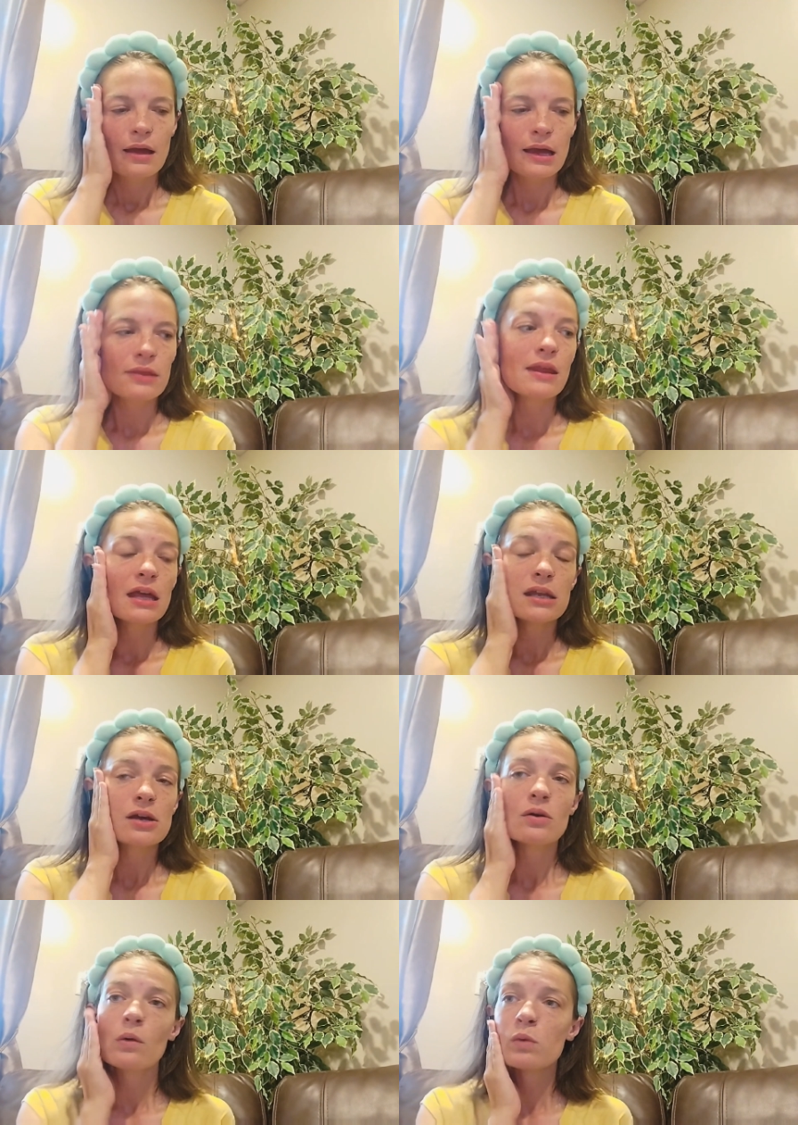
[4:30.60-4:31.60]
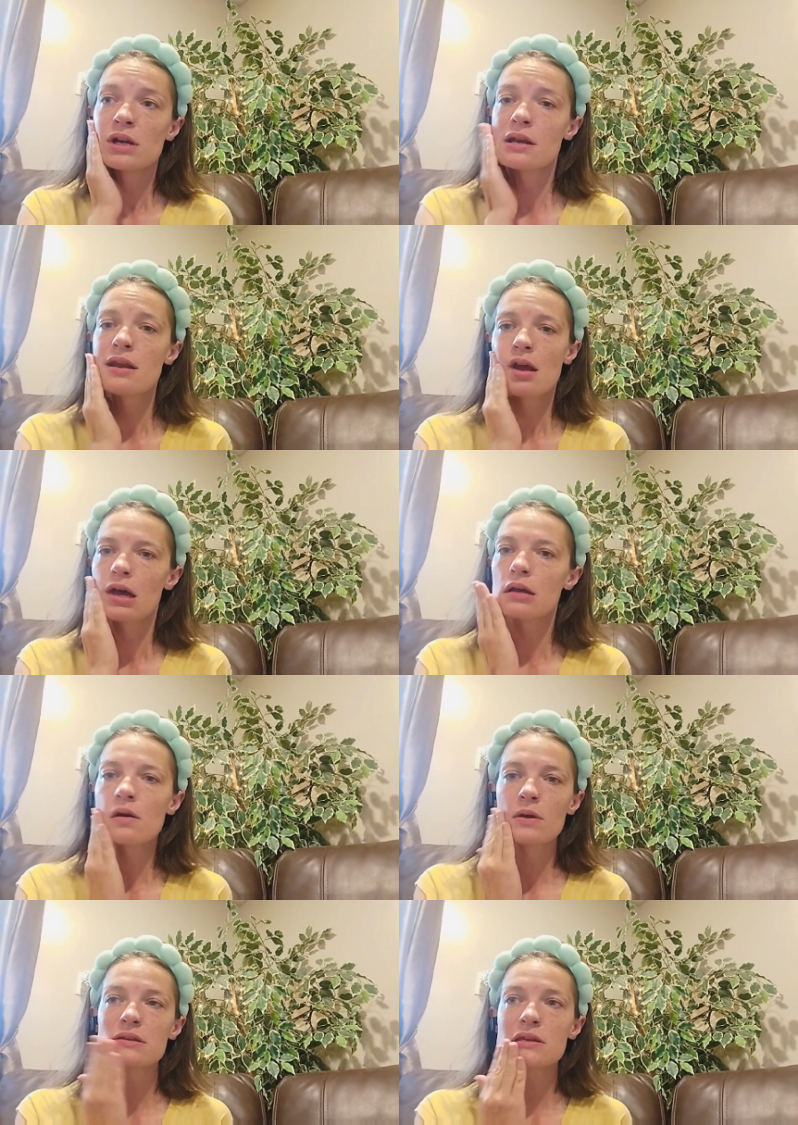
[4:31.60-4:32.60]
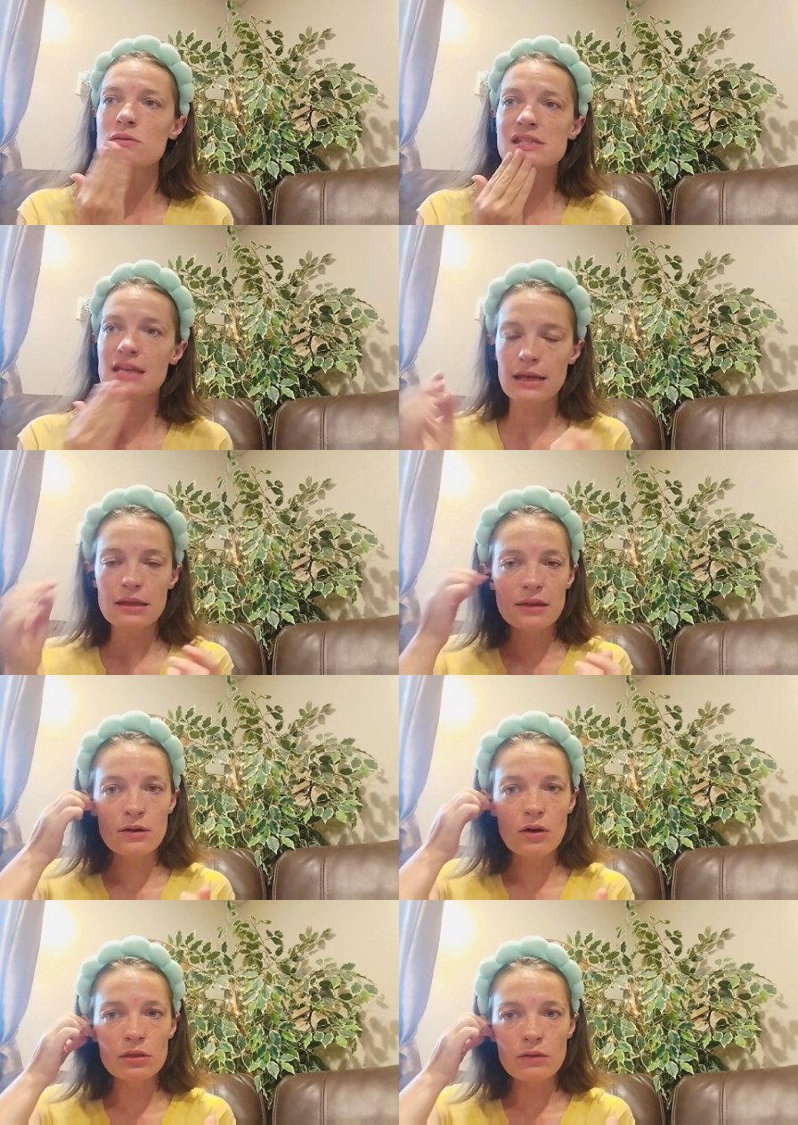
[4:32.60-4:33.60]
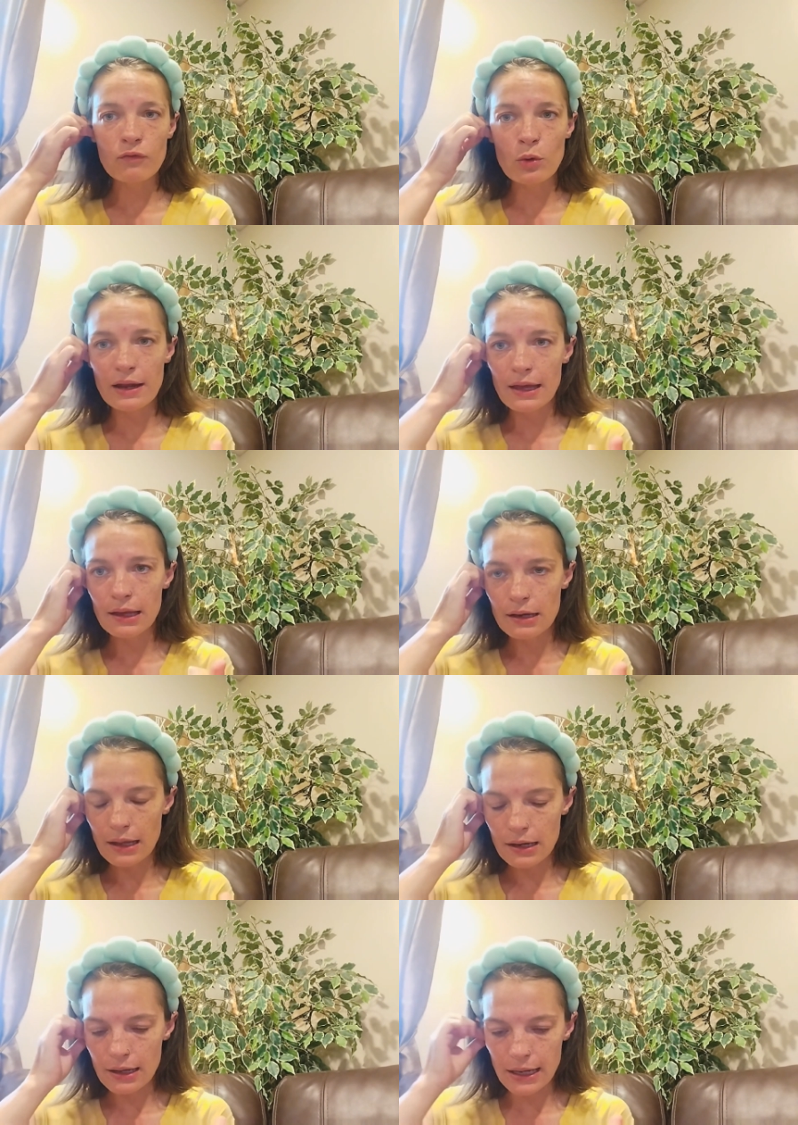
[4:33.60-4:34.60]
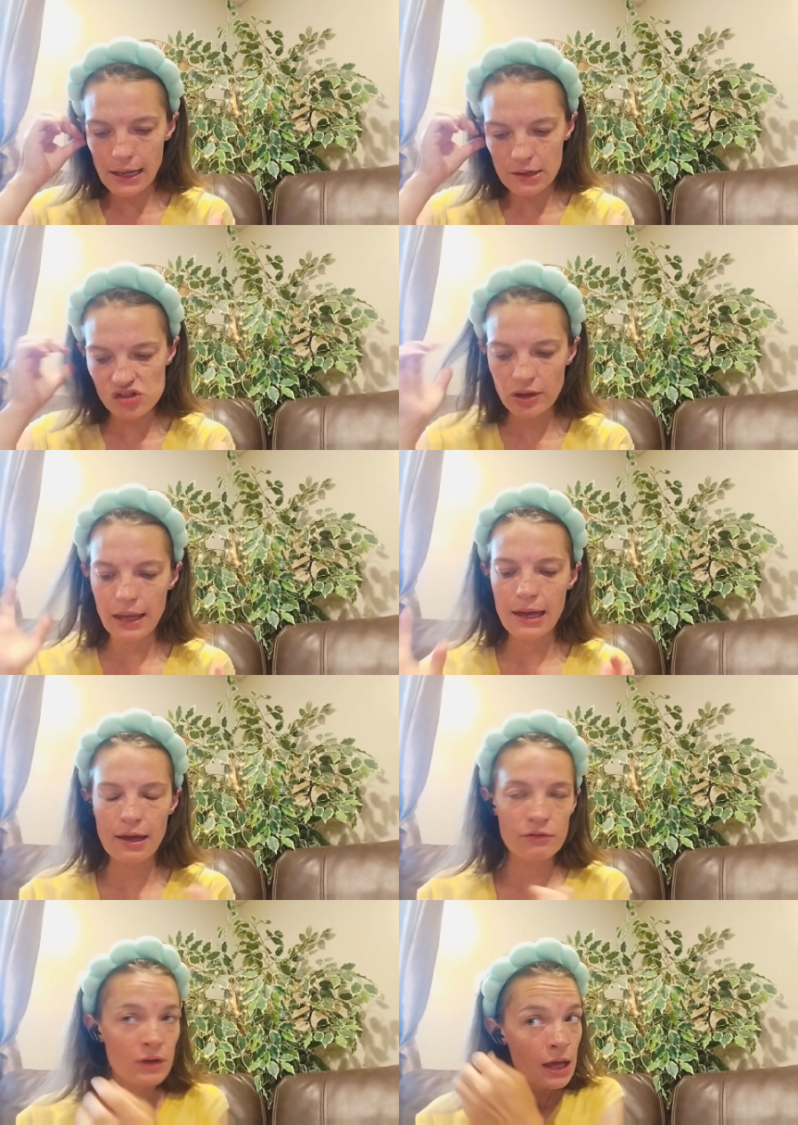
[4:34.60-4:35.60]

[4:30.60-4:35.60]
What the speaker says: And then we're not going to use anything on the forehead. And I actually have